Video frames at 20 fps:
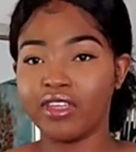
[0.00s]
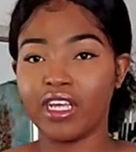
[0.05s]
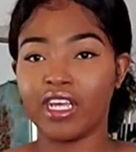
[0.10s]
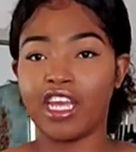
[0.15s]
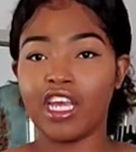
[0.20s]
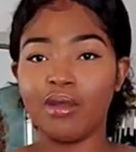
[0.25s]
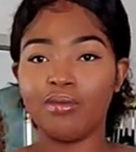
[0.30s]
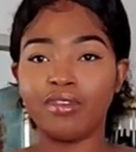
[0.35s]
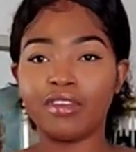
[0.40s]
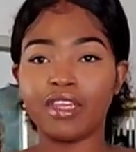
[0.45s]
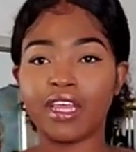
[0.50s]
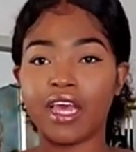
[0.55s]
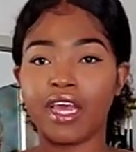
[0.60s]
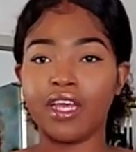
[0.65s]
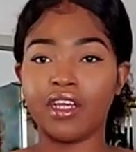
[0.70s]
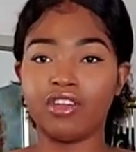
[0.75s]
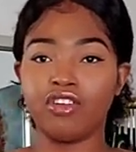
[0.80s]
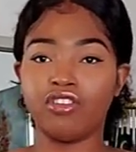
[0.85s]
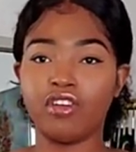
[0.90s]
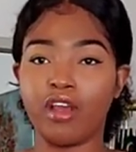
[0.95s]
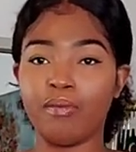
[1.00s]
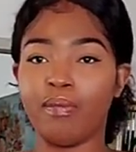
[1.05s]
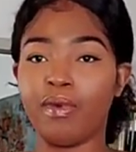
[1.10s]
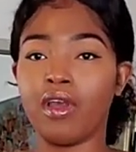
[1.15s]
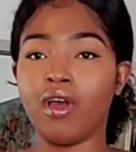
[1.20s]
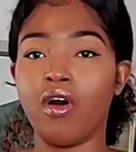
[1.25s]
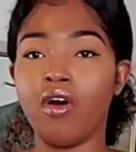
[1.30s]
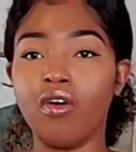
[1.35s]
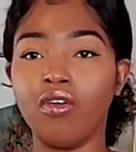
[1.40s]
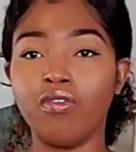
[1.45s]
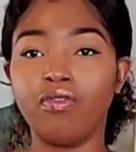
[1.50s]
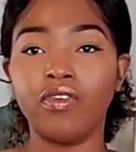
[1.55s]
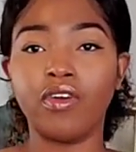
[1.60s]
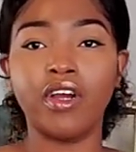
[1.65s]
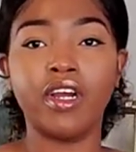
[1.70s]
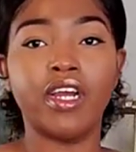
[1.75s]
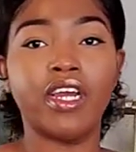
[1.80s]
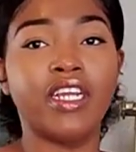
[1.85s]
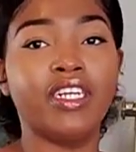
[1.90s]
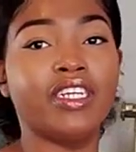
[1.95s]
It keeps like draping
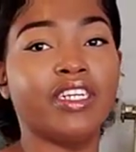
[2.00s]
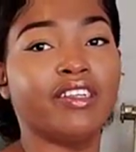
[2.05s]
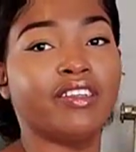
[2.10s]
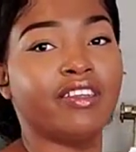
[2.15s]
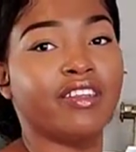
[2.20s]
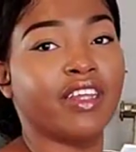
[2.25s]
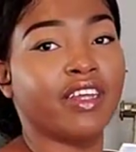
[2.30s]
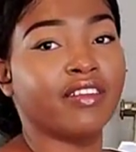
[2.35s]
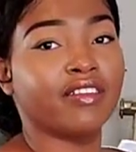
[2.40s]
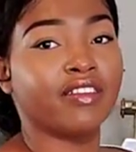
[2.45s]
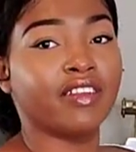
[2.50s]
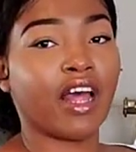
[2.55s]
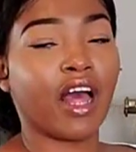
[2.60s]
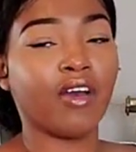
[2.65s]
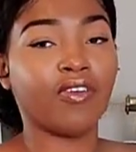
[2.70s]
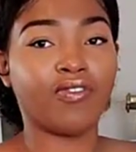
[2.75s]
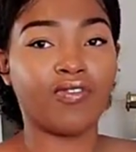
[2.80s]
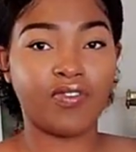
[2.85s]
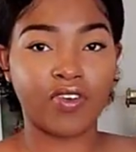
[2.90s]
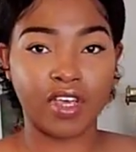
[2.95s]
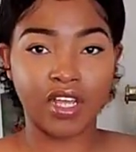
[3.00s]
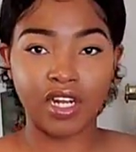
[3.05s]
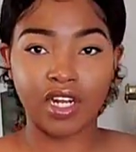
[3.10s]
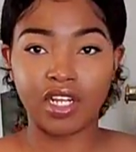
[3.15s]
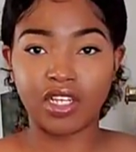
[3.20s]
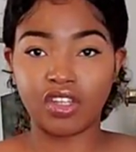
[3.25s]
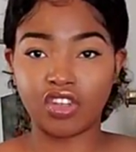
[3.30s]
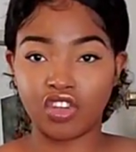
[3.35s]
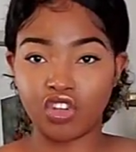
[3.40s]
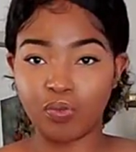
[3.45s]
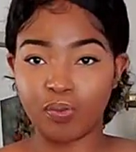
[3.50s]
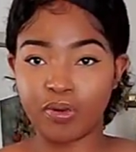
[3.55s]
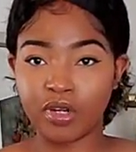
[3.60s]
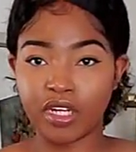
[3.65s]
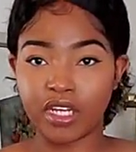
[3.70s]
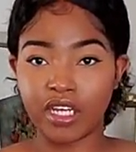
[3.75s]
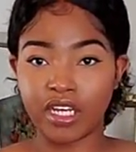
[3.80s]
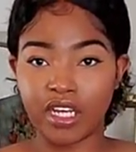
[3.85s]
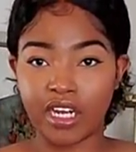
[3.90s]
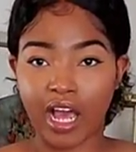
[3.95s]
over. It just does not fit super
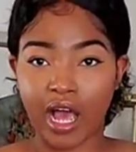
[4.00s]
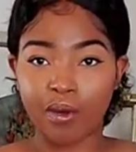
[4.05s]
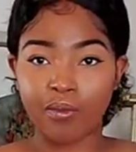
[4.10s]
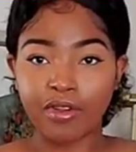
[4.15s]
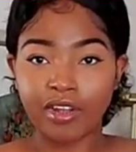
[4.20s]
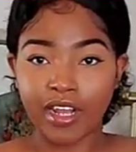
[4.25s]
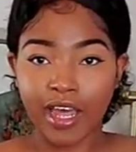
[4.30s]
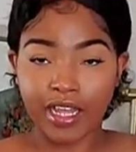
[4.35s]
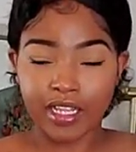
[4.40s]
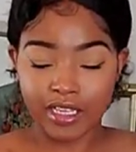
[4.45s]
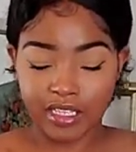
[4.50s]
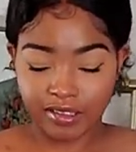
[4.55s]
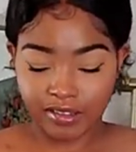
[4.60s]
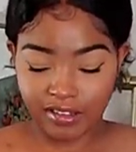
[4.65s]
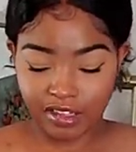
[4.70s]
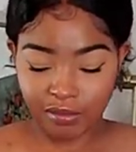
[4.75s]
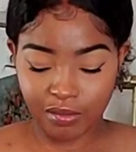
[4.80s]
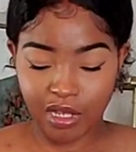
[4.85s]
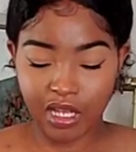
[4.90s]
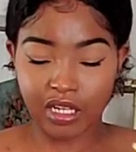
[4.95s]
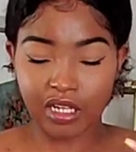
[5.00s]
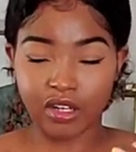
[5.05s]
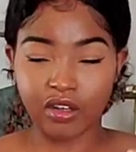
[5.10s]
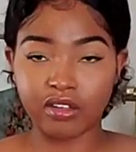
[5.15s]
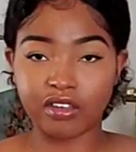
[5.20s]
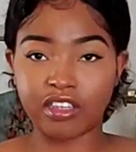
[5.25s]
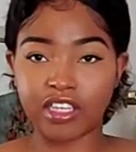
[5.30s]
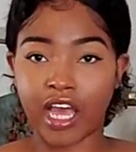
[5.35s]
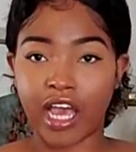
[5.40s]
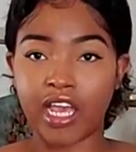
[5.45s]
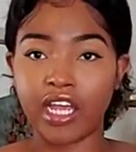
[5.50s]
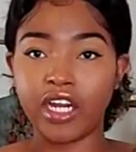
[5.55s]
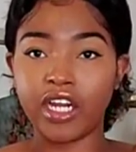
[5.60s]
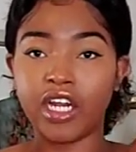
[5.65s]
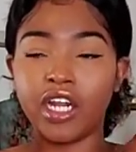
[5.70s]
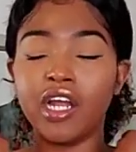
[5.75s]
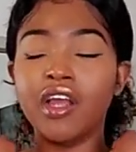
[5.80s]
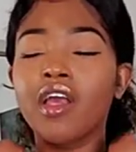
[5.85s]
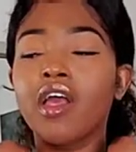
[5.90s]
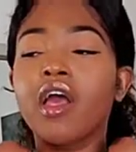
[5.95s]
good. I would like this to be a little
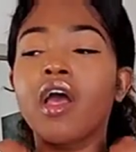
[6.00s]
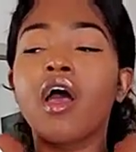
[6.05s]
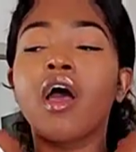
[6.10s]
tighter.